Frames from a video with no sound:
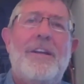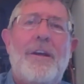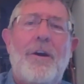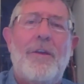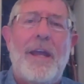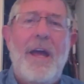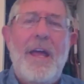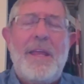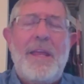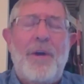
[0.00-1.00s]
You know,
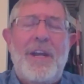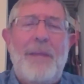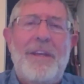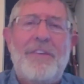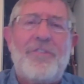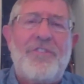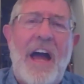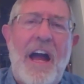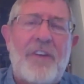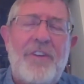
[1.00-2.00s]
they put him in the
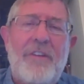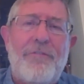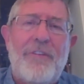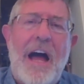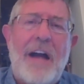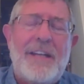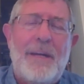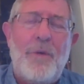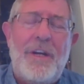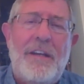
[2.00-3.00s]
stocks and flogged
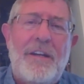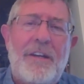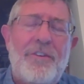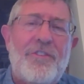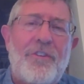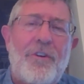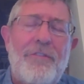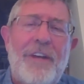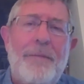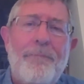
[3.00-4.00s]
him when he didn't
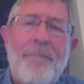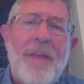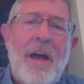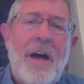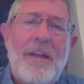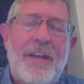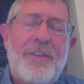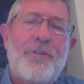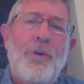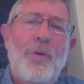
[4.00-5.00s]
deserve it. They
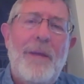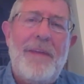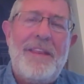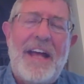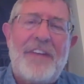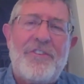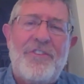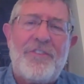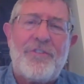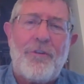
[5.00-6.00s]
threw him in that
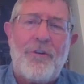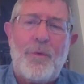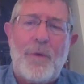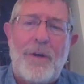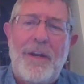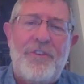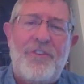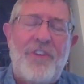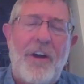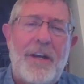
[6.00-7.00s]
cistern where he
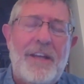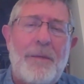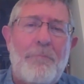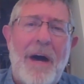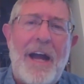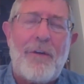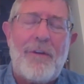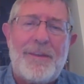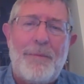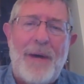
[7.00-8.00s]
sunk in the mire
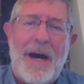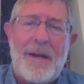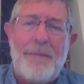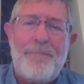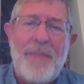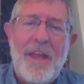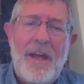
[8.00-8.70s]
at the bottom.